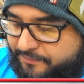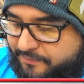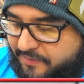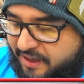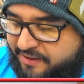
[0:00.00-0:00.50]

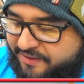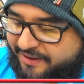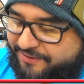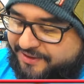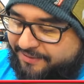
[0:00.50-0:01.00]
I think
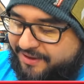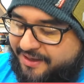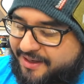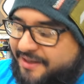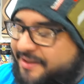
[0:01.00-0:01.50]
there was something in
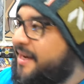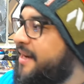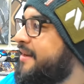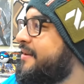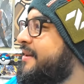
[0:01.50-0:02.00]
here. I just
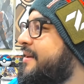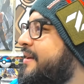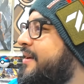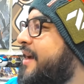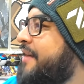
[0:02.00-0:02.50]
kind of...
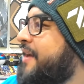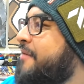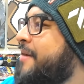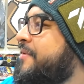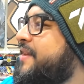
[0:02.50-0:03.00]
I think it
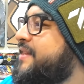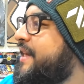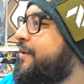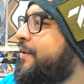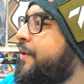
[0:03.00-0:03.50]
might be the
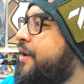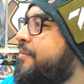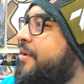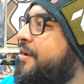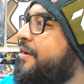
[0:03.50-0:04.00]
Teal Ogerpon.